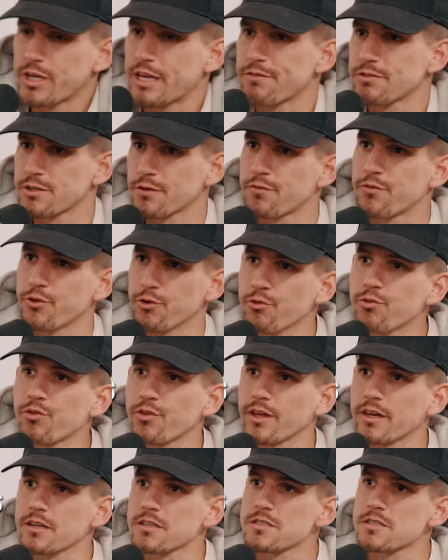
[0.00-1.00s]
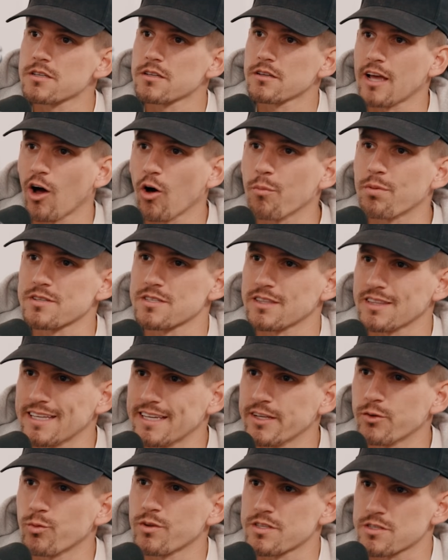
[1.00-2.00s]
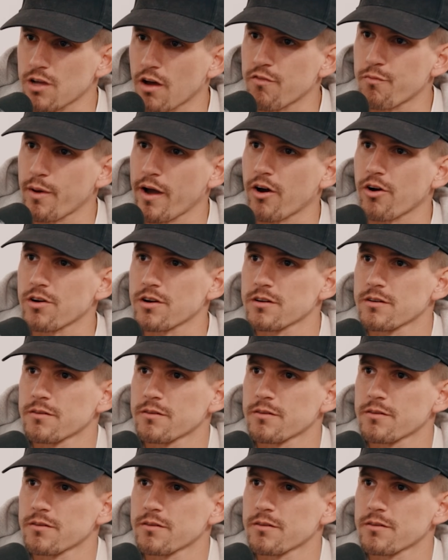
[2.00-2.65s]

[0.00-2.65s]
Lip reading: you give us a few things to help us lead with soft power?